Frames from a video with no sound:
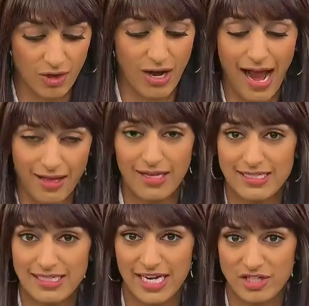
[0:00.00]
Our
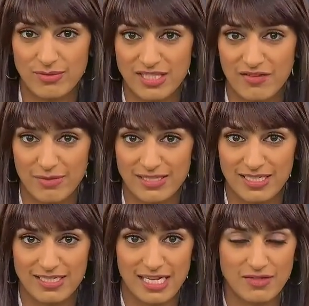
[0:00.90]
allies' engagements have been
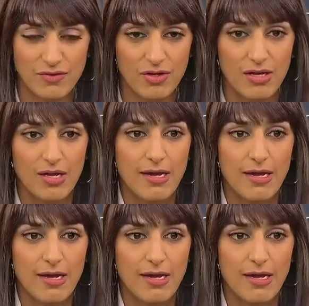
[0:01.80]
successful.